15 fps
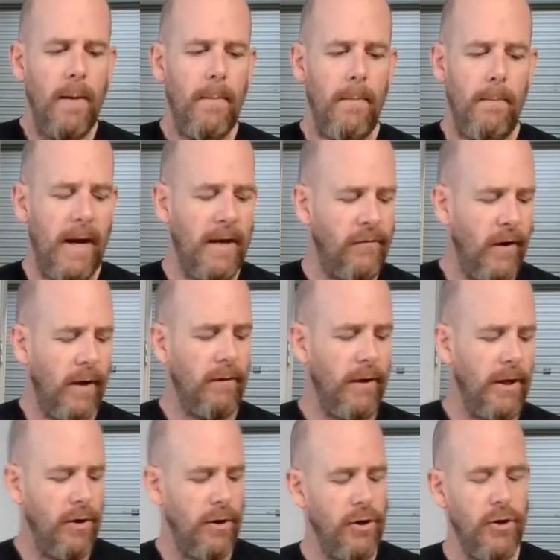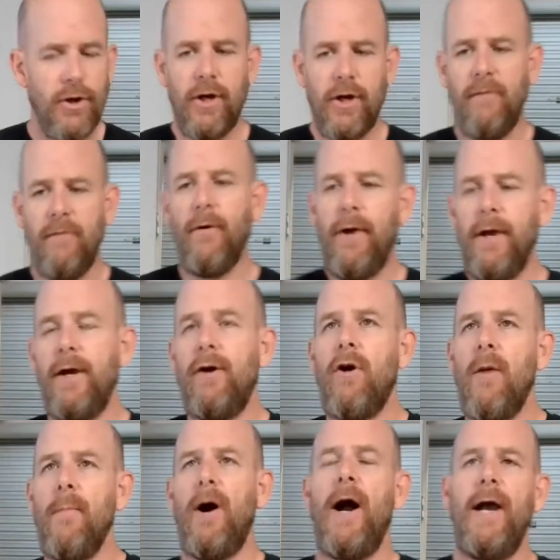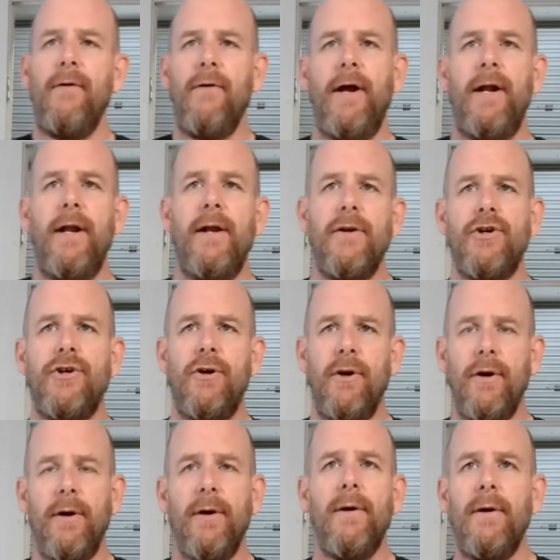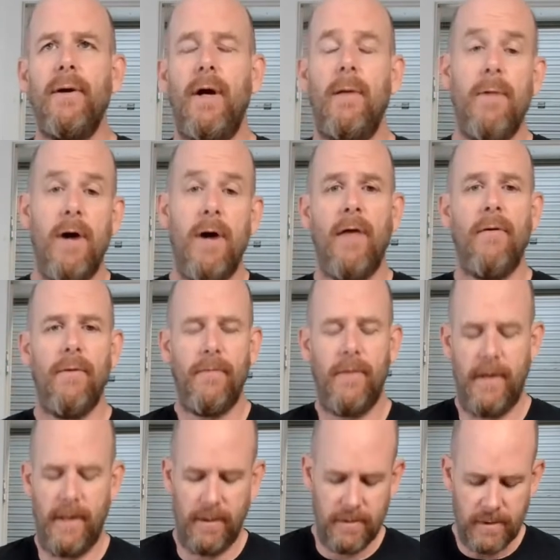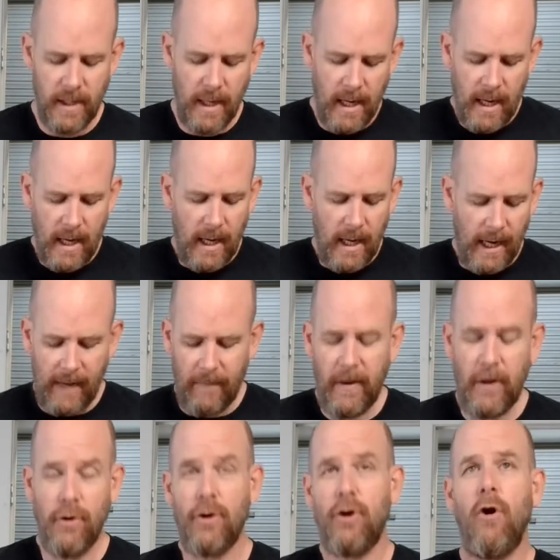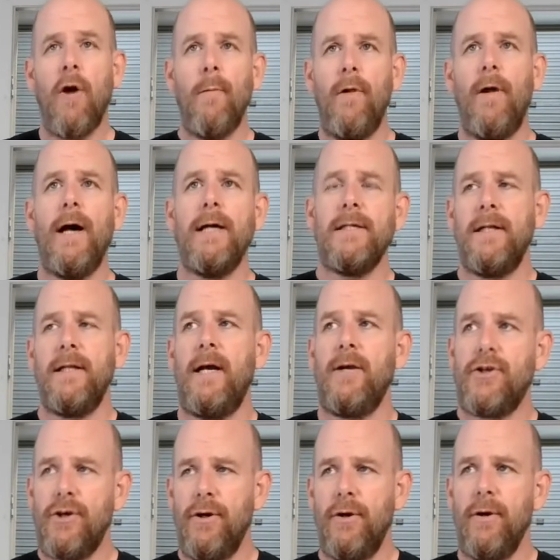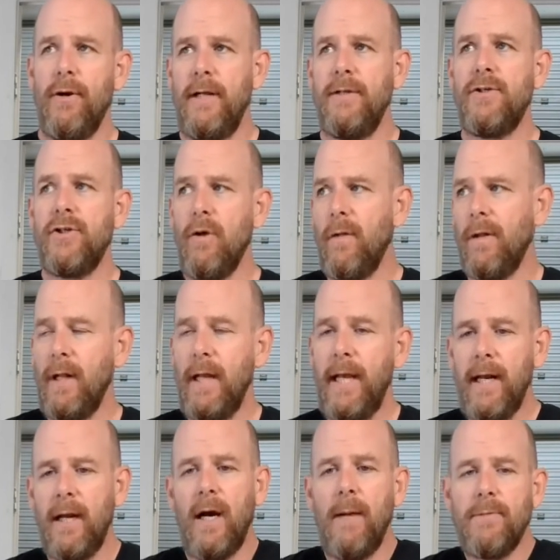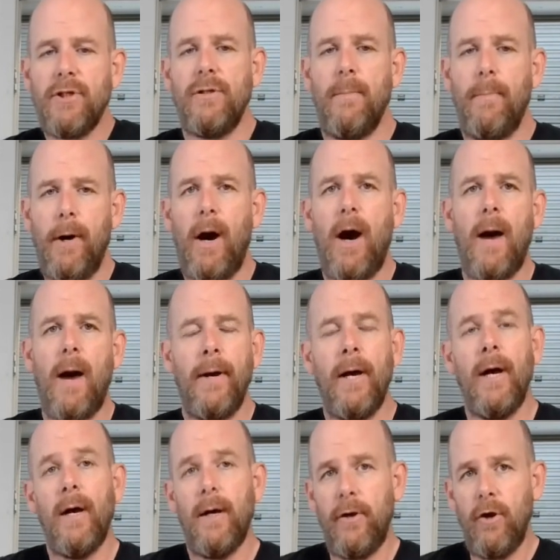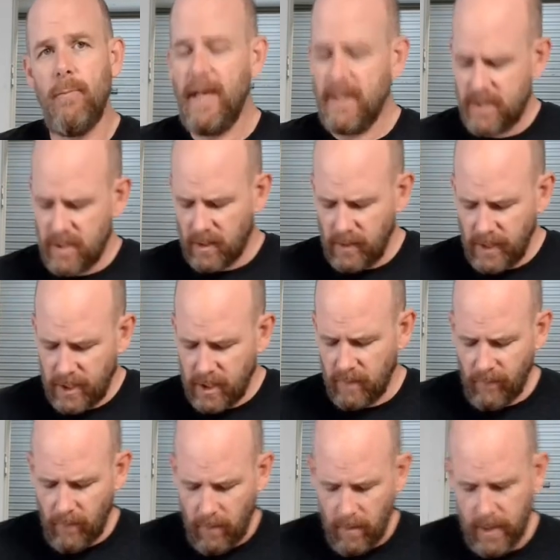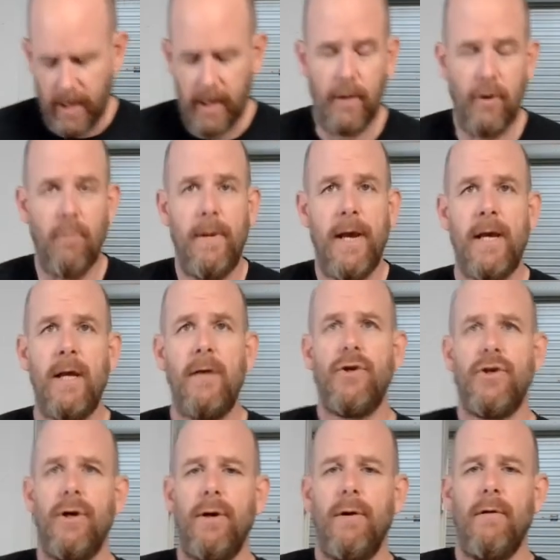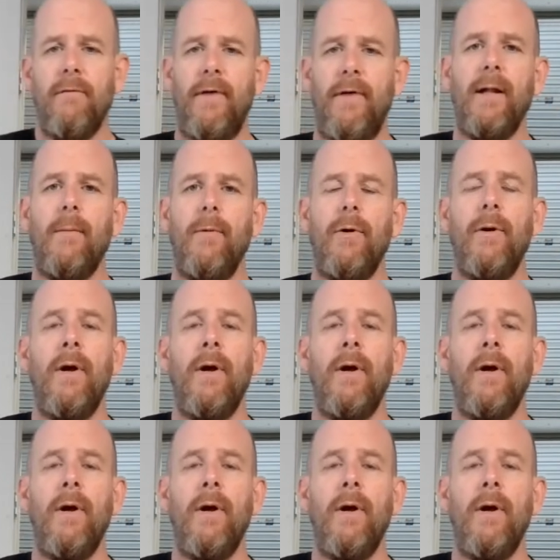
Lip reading: basically you're converting carbohydrate into sugar, among other things, and then you're caramelizing that sugar. And so the lead up to the pop, you're basically converting and you're making the sugar available.